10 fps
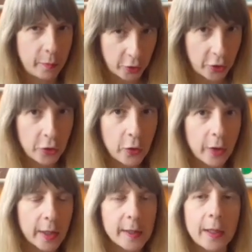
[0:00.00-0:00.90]
to do
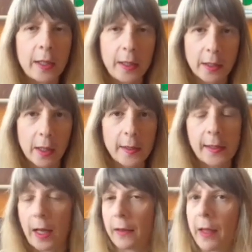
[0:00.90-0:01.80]
this, and he does,
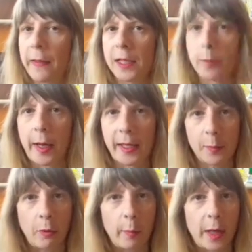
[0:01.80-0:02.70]
and then these
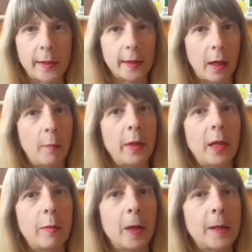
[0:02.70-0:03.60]
baseball players come and
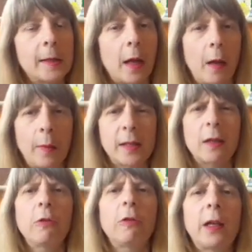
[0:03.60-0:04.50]
they play this game, and it's
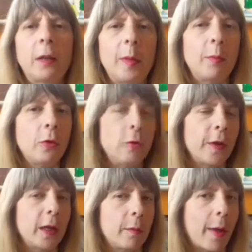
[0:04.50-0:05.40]
incredibly
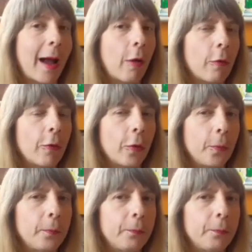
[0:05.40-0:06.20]
moving and powerful.